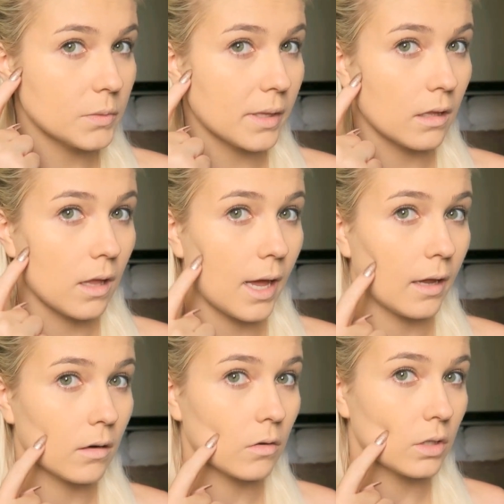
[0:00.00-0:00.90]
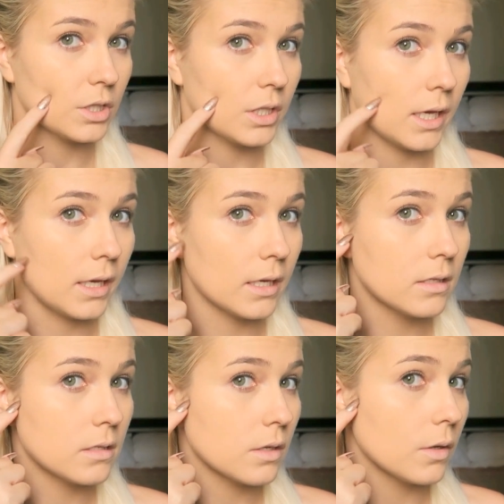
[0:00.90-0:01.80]
where the line on your cheek
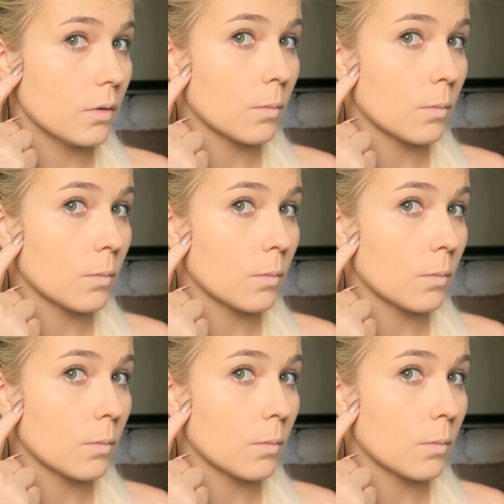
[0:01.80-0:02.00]
is. So